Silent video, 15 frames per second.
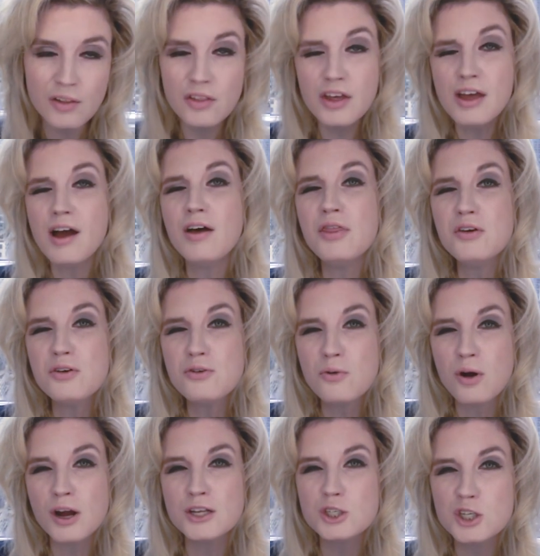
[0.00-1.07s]
The other
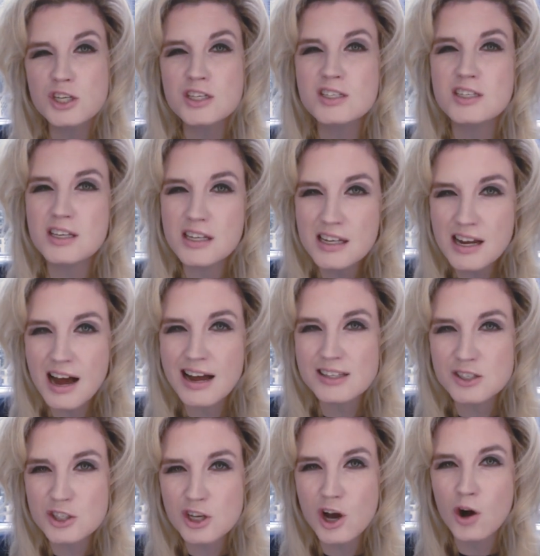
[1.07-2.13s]
Grudges, not
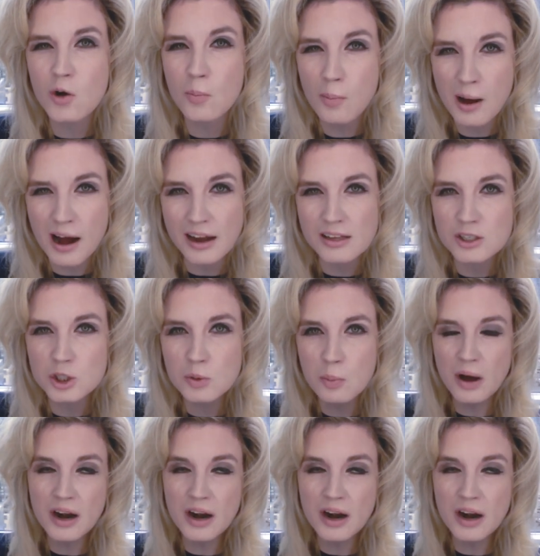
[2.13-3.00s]
so much.